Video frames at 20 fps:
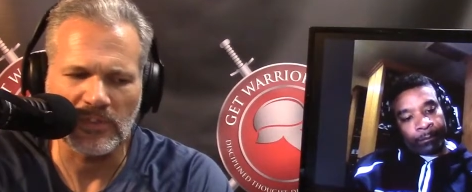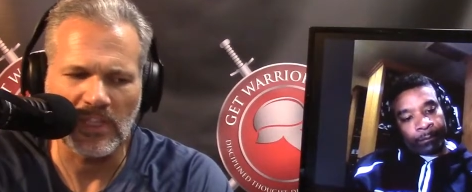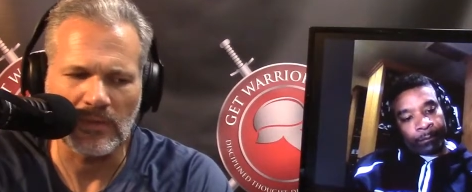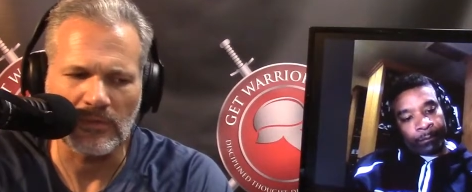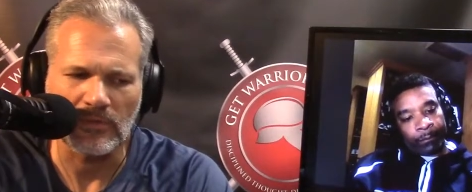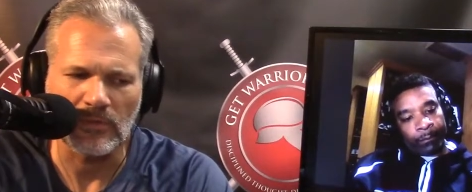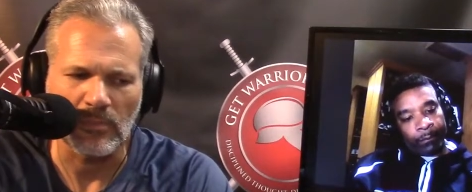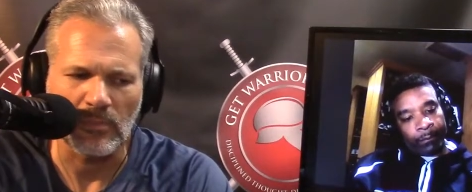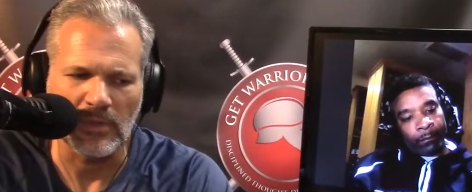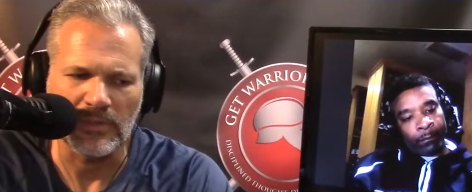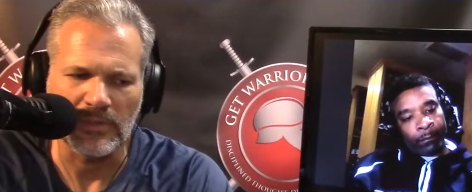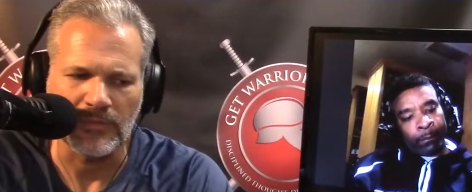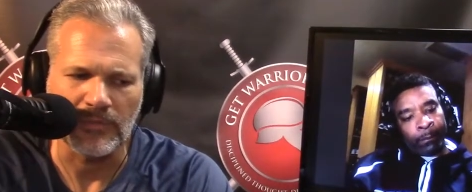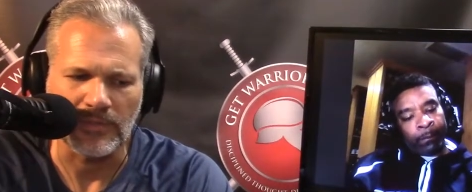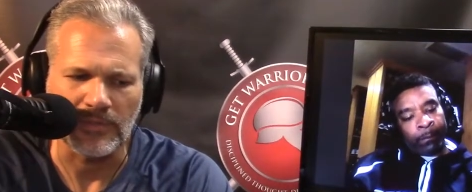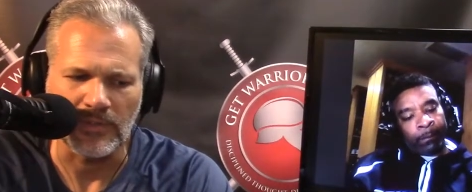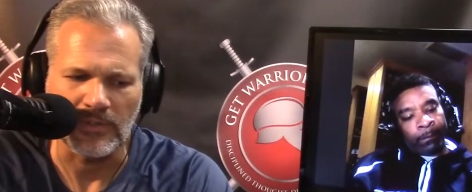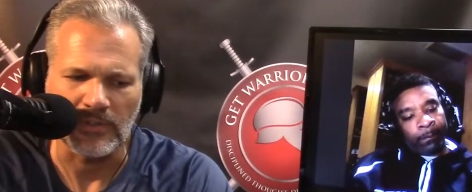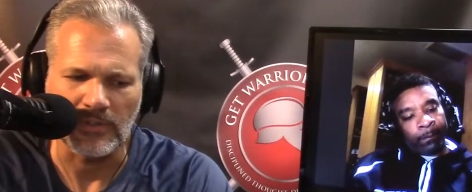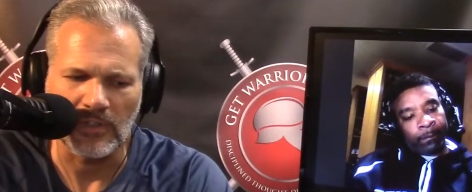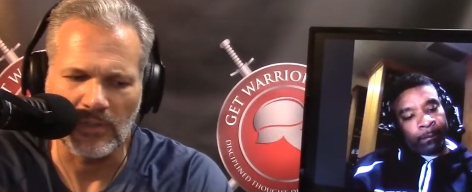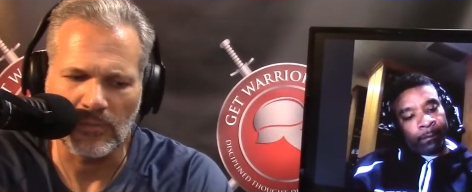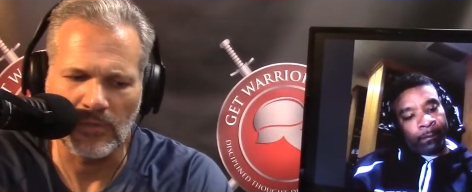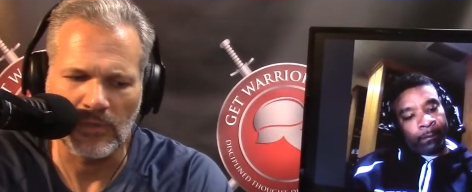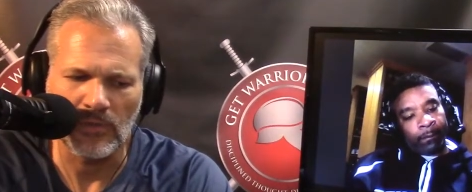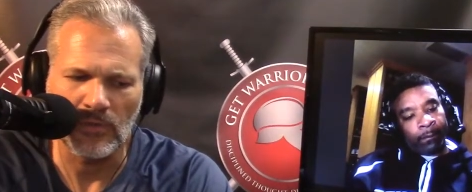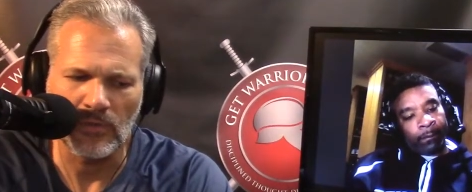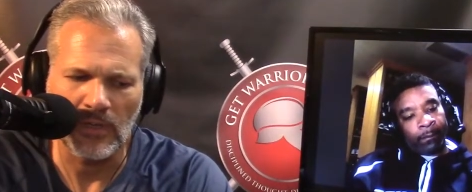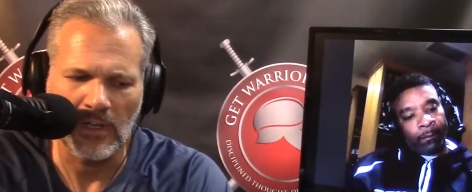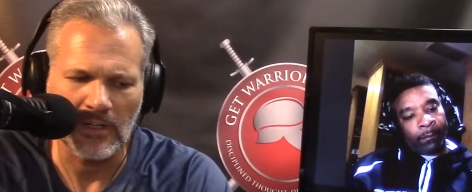Speaker 1: teams, but businesses. I mean,
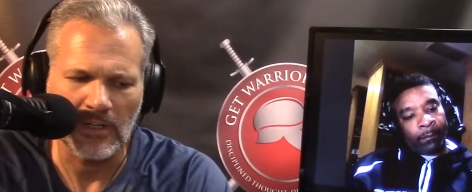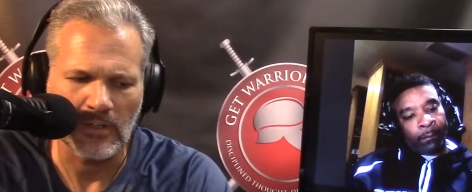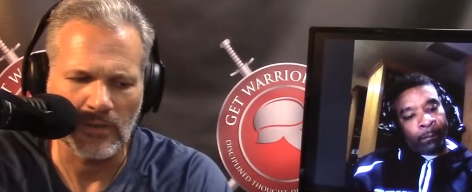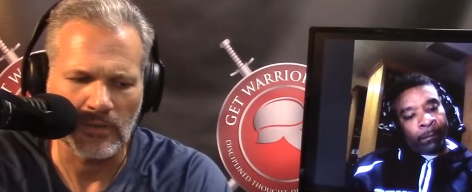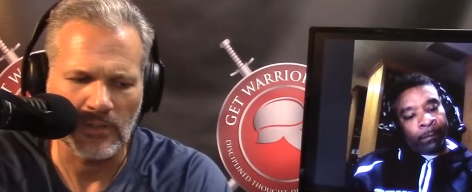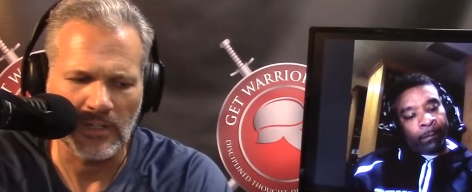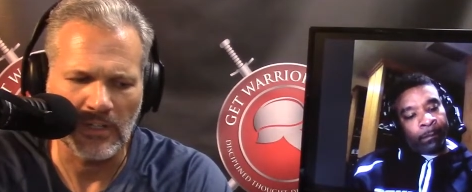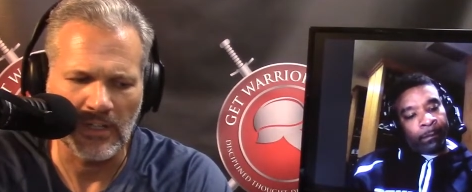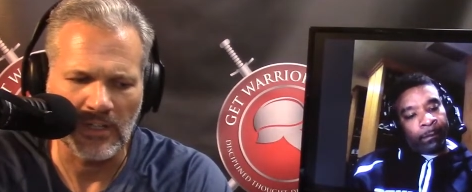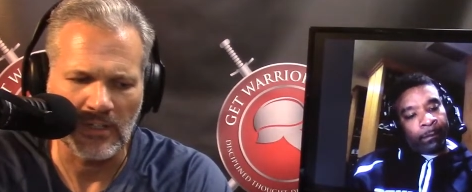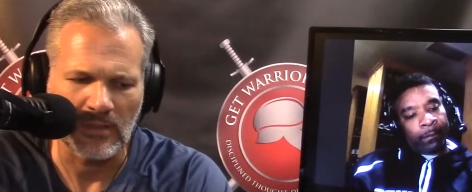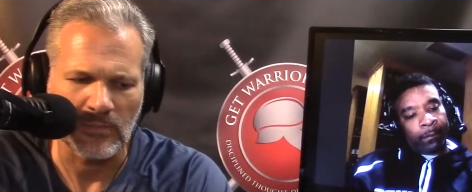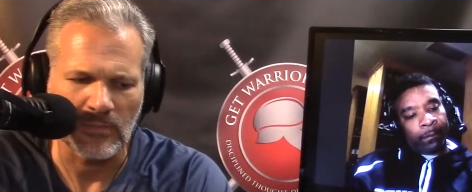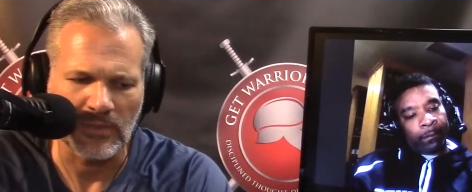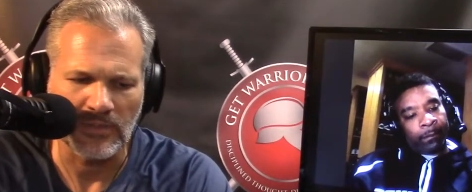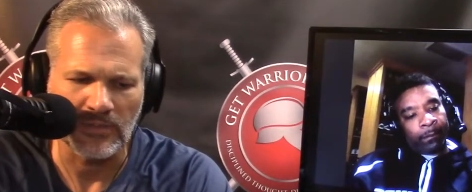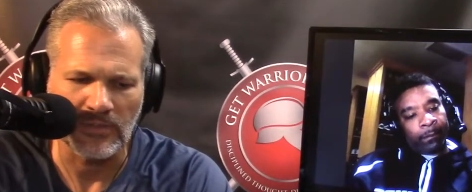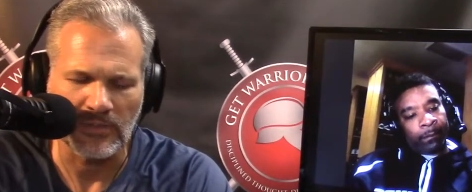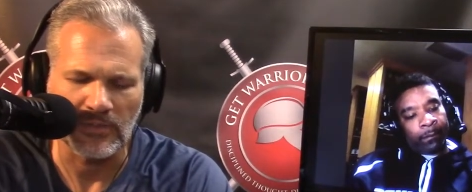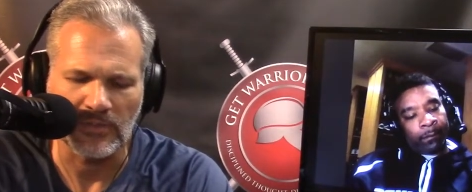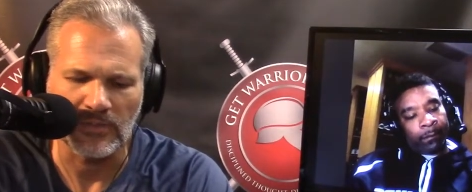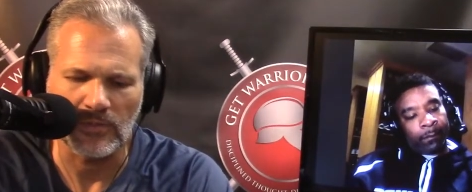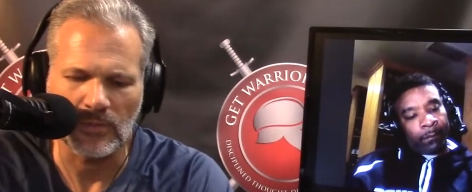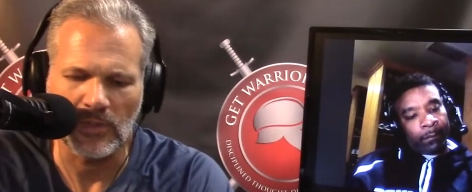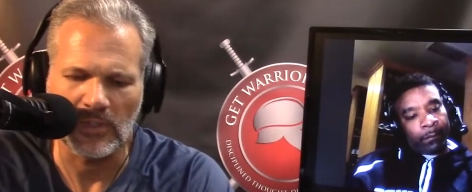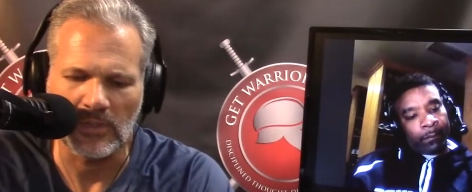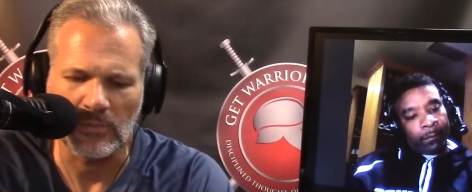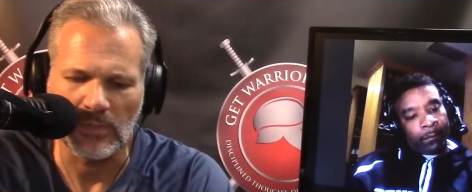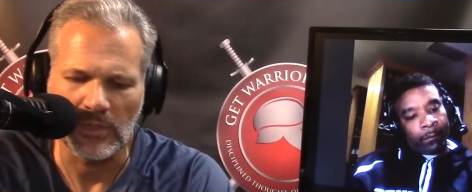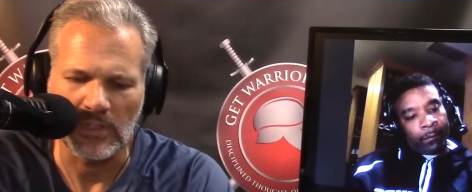you and I go in and out of businesses
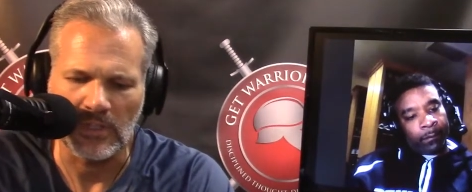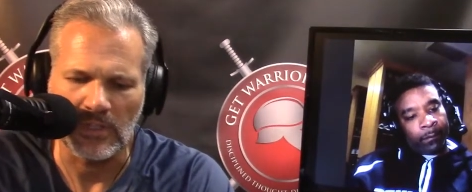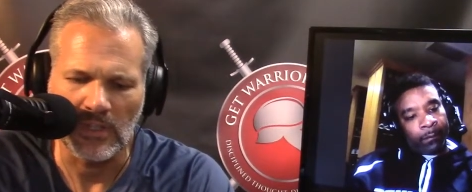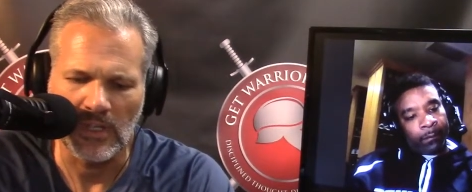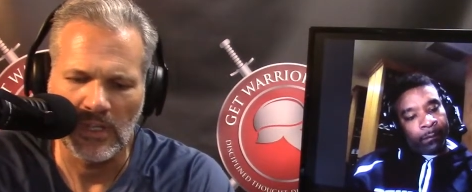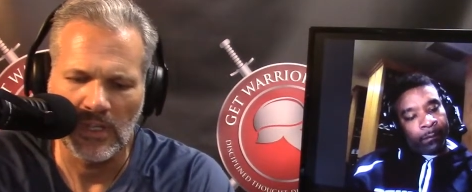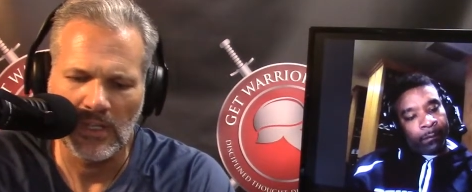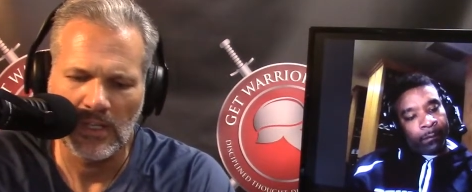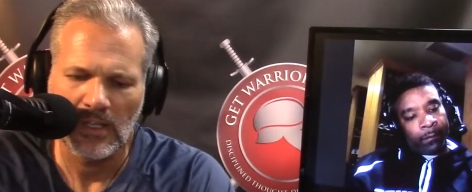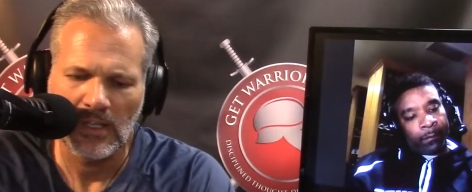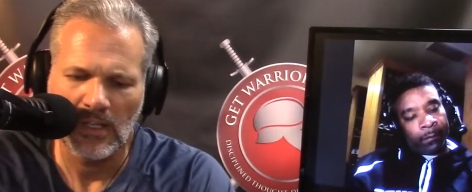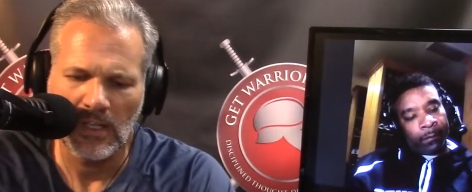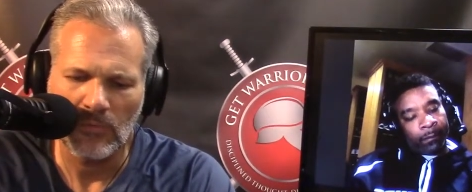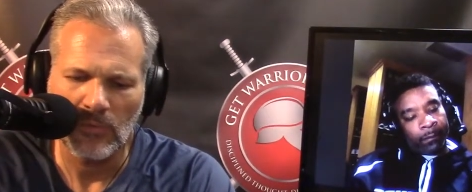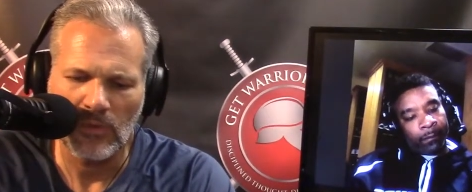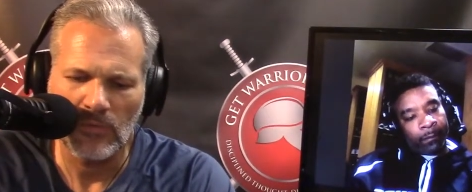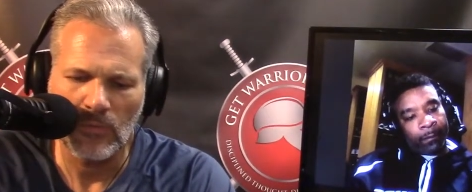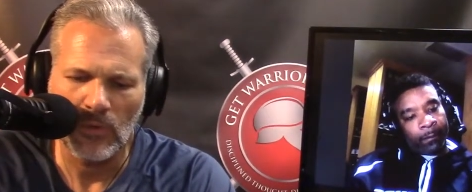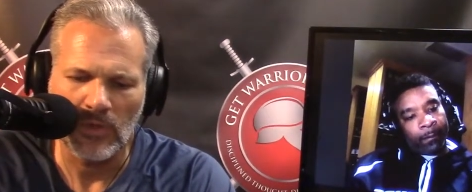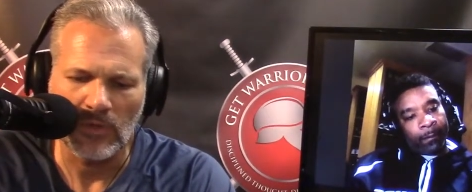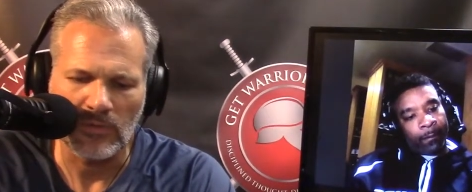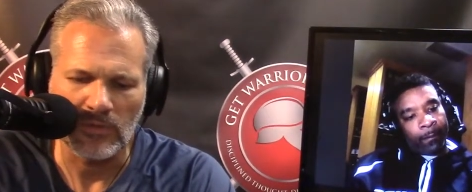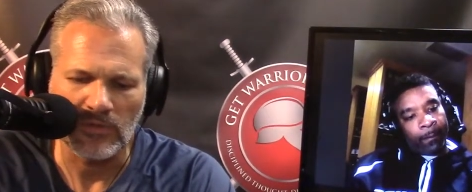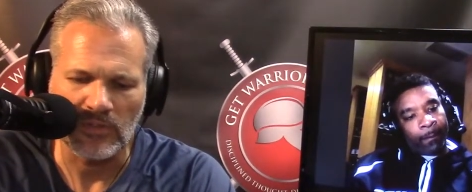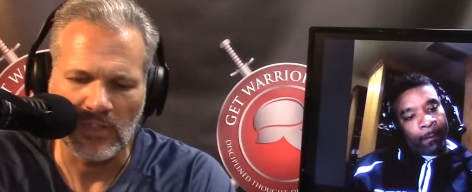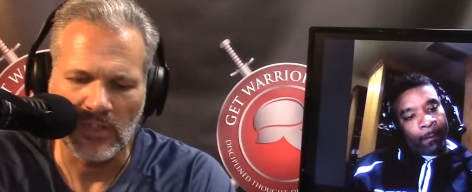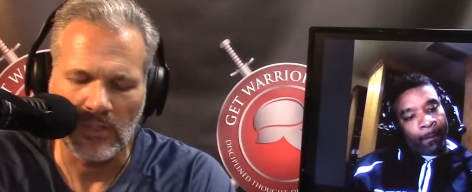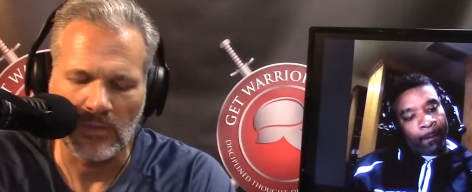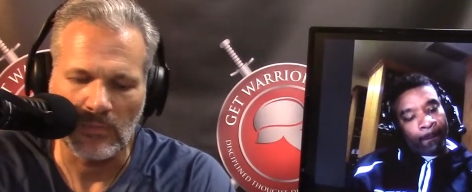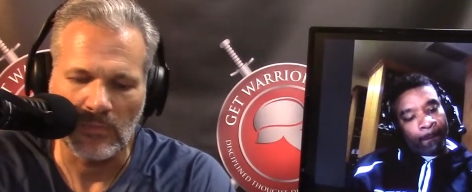quite a bit, and we've worked with
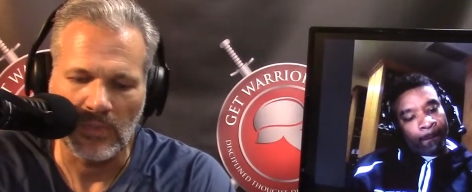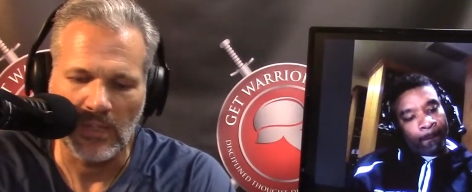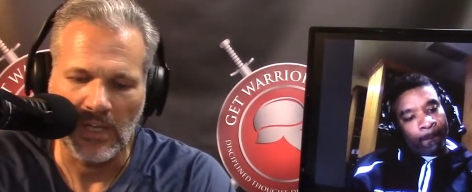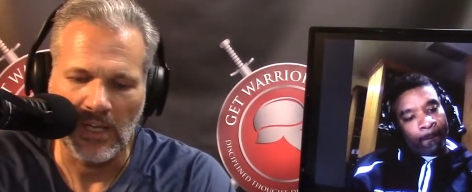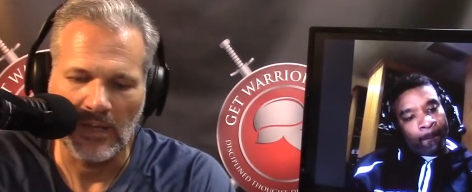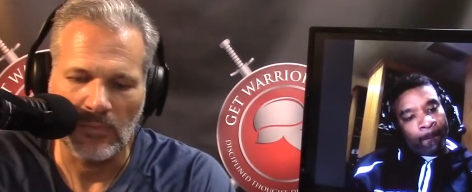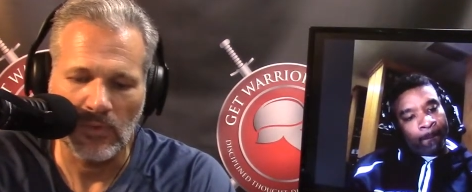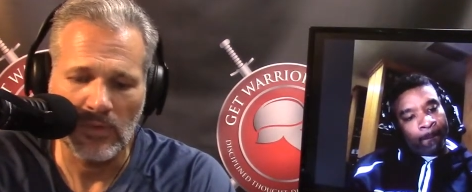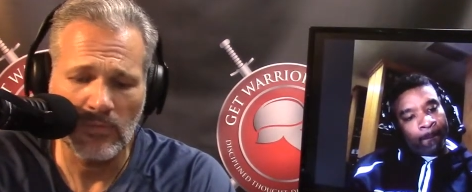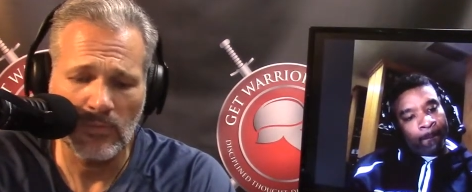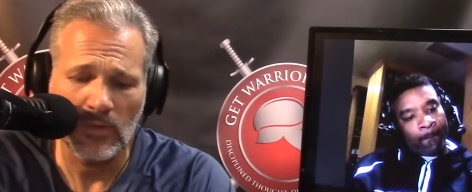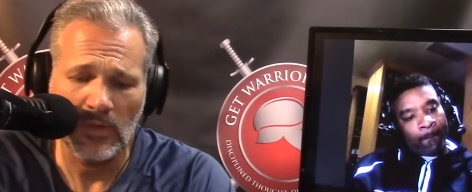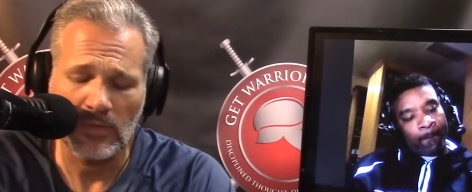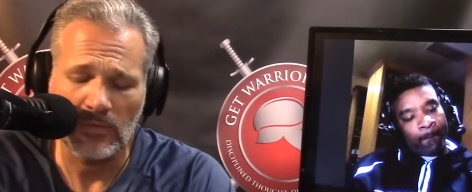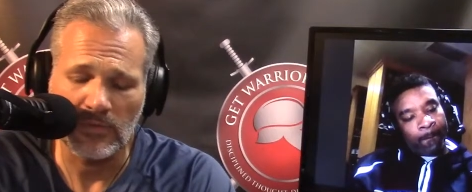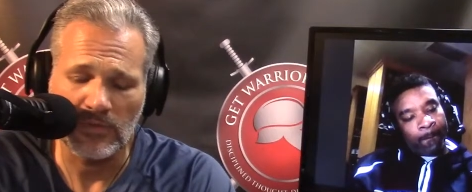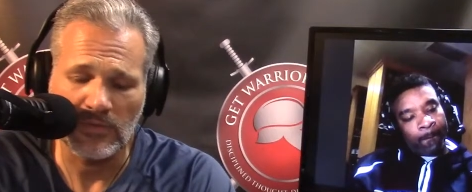some, and we've worked with